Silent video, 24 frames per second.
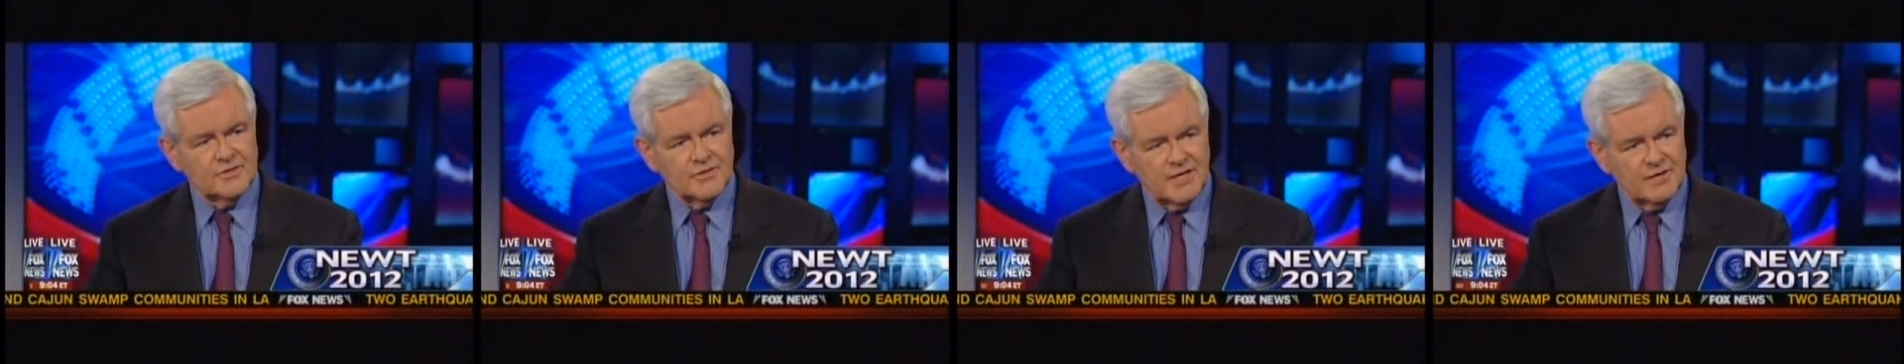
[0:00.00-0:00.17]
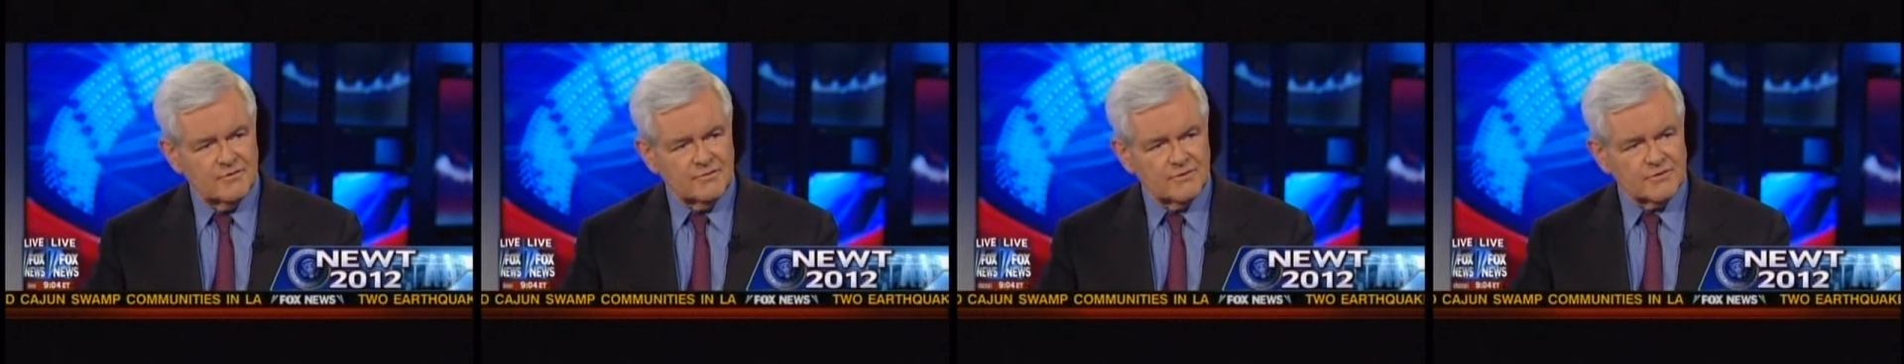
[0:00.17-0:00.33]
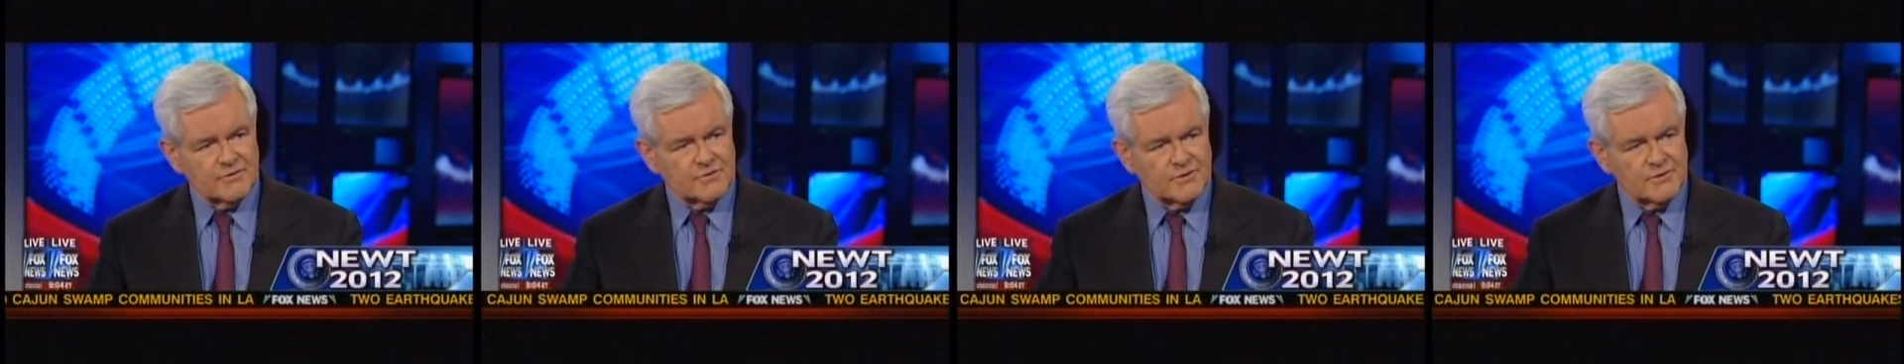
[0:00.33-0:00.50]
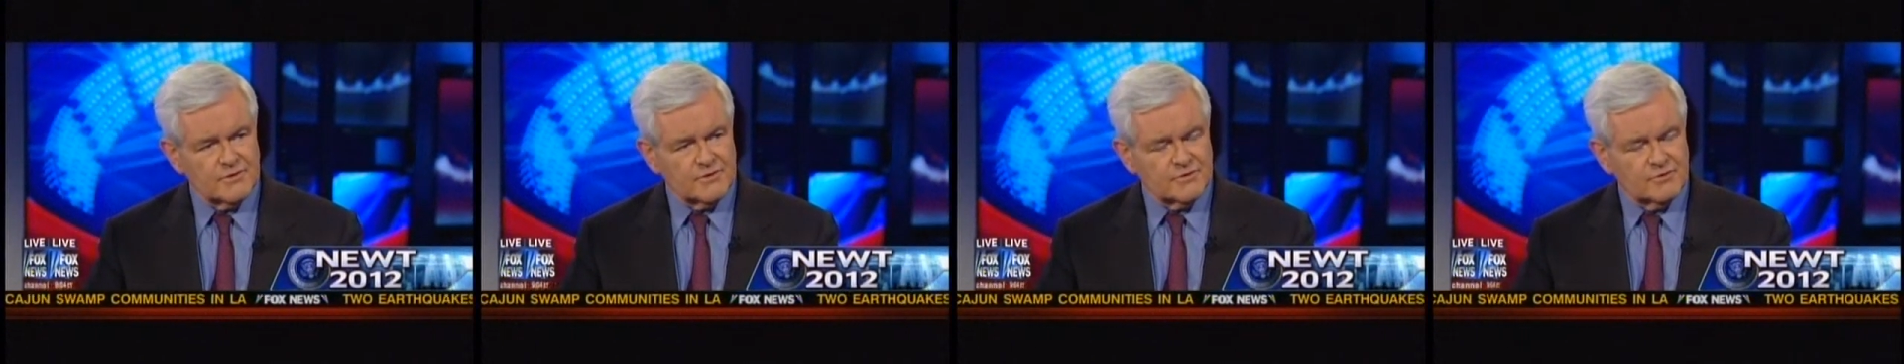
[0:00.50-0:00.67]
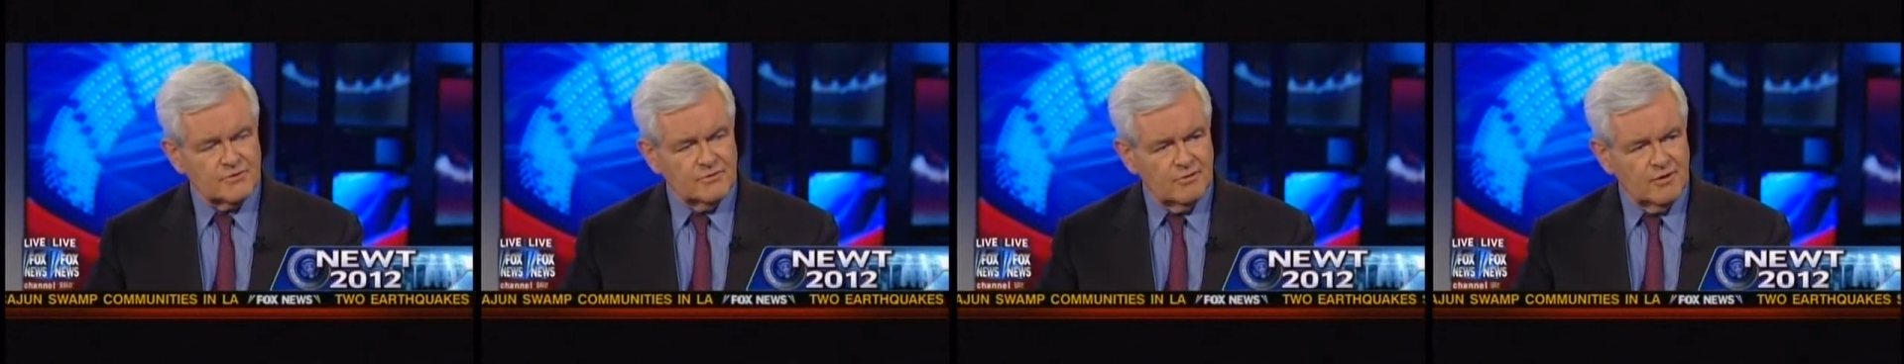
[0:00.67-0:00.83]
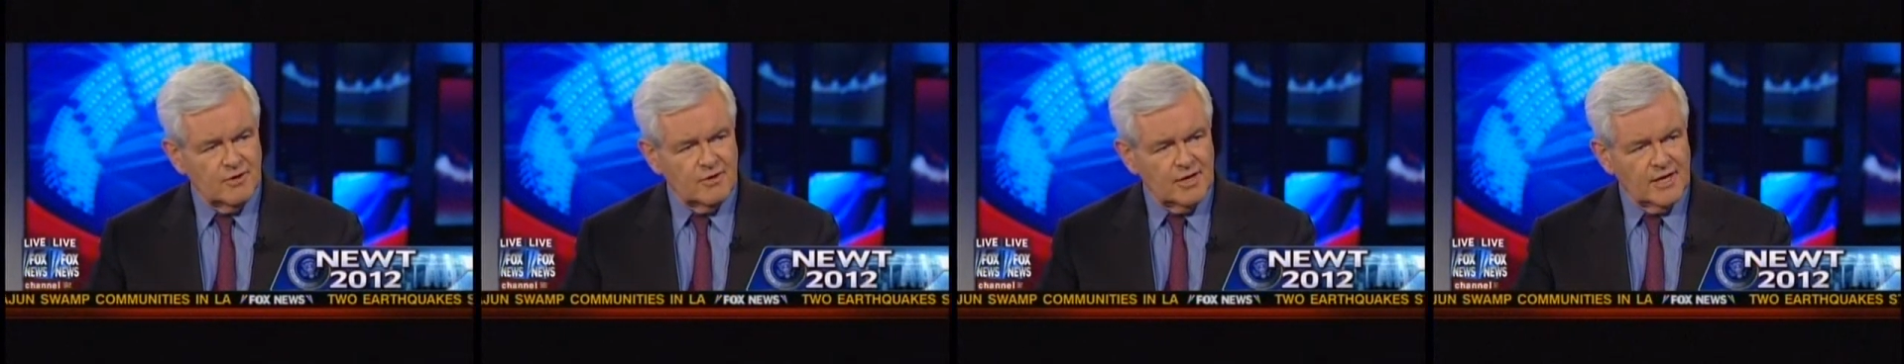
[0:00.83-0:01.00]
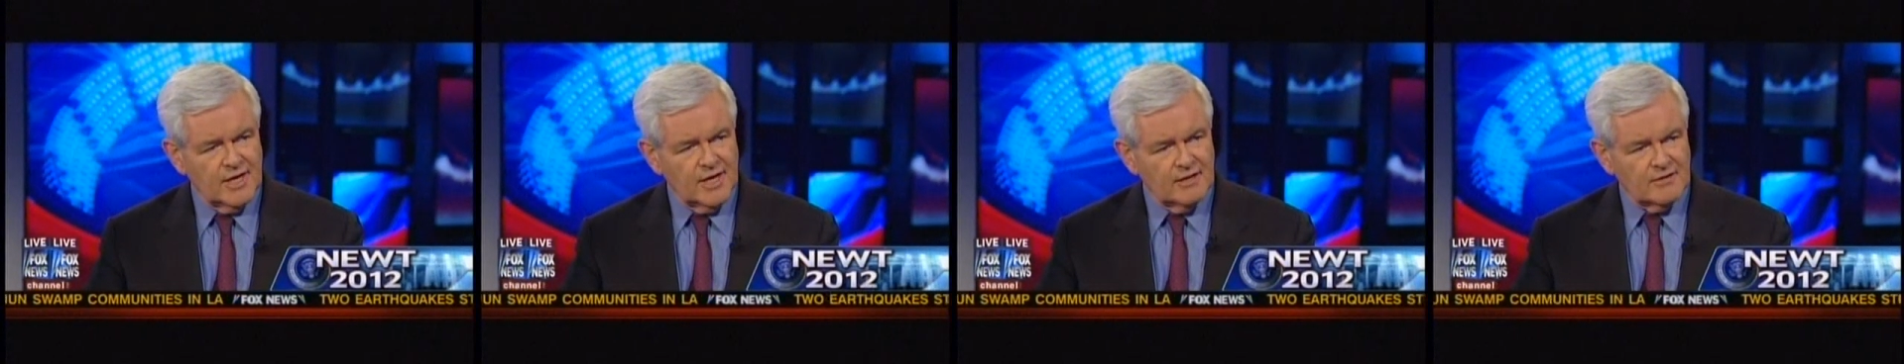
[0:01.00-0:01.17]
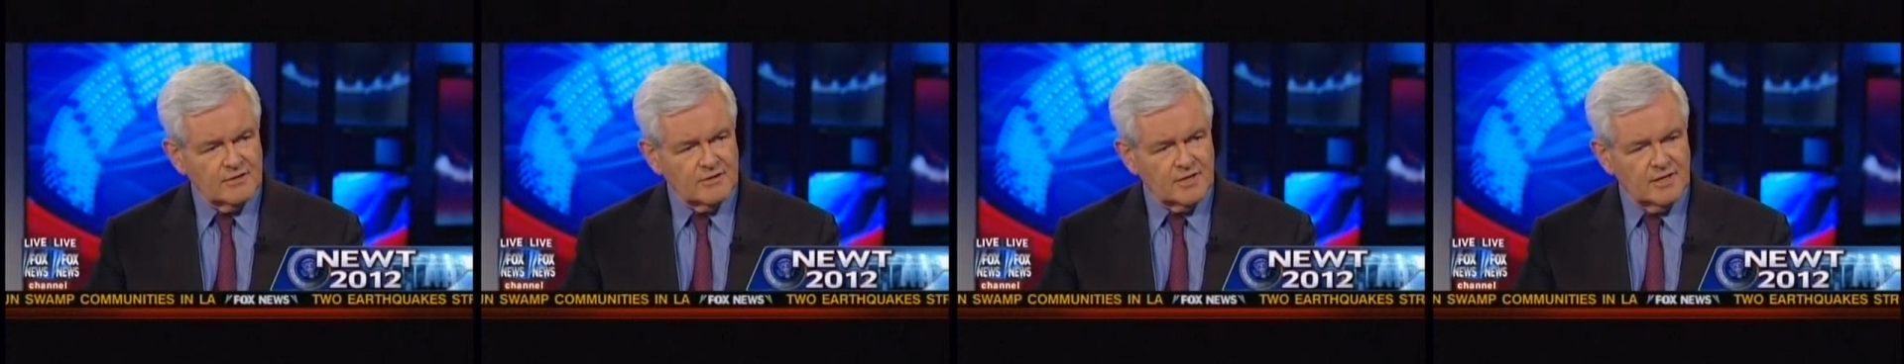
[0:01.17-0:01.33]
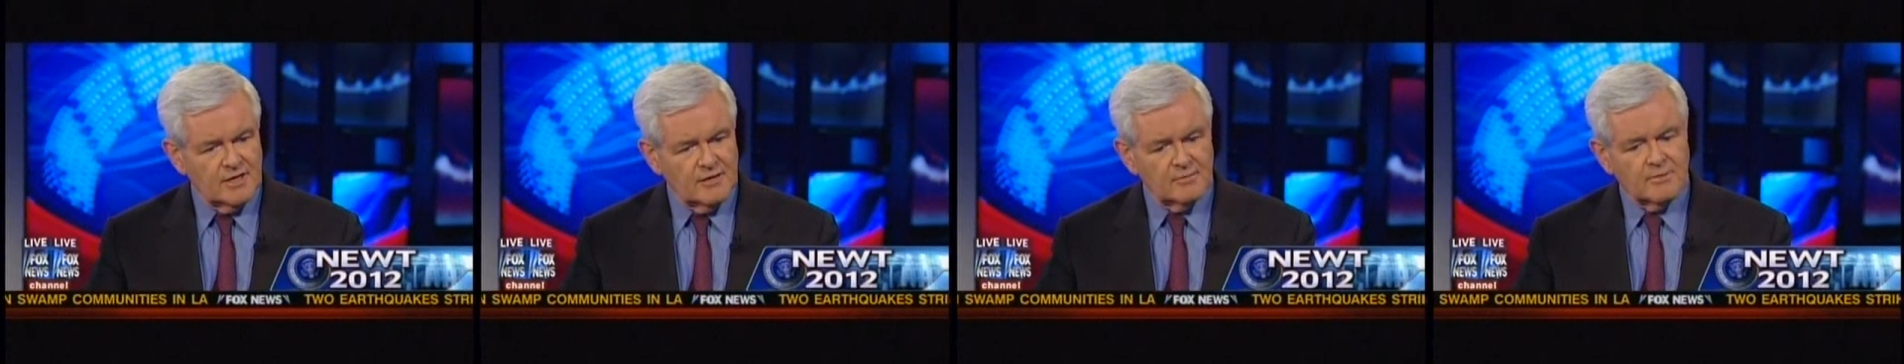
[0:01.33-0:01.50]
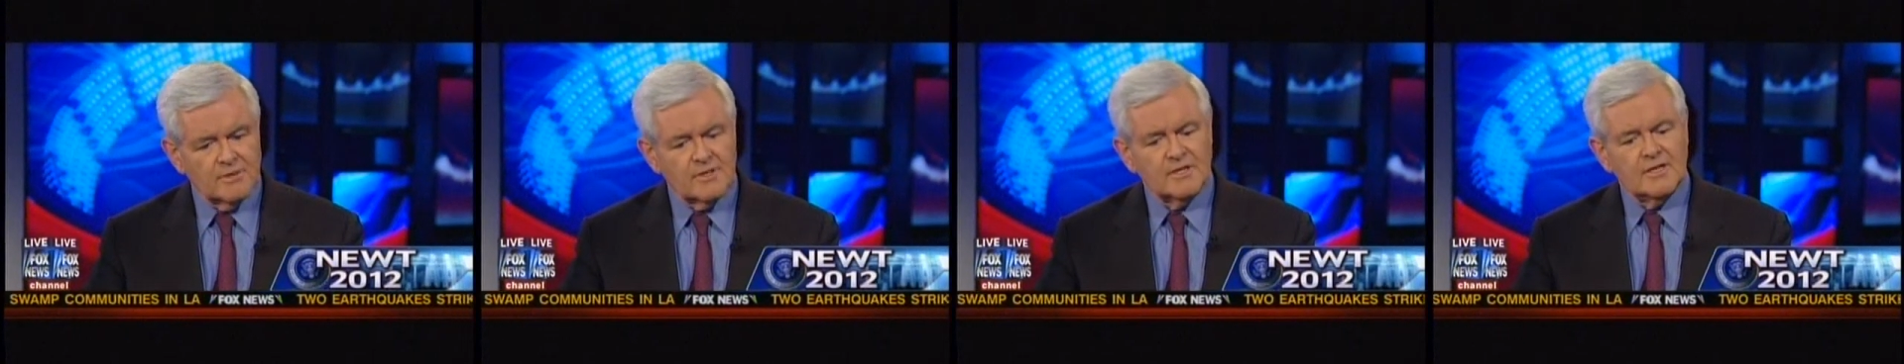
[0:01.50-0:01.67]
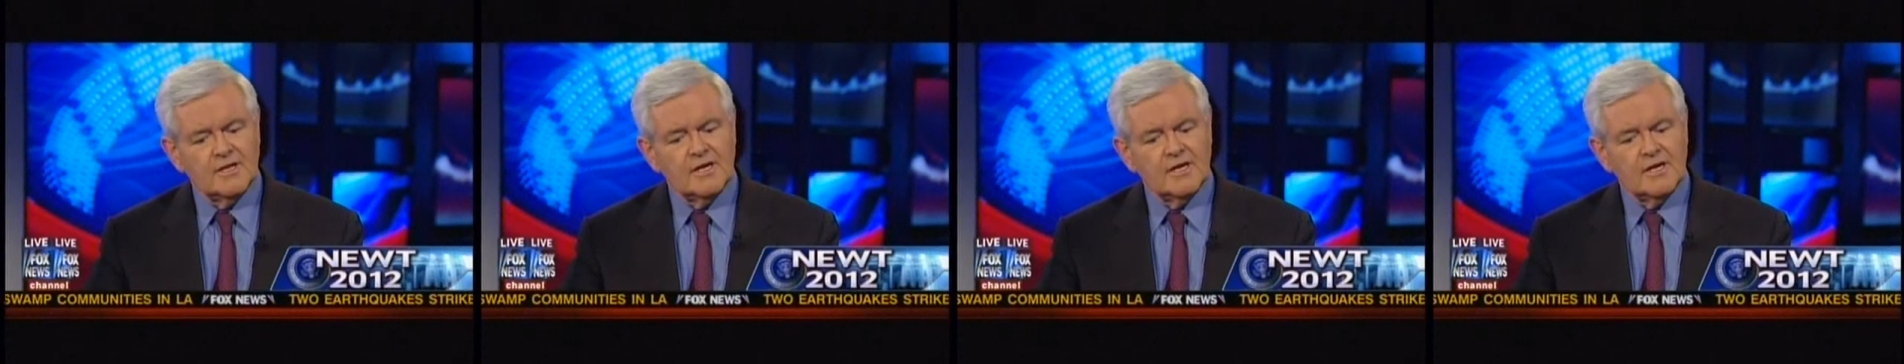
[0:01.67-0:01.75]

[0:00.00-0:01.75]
deficit is the wrong outcome.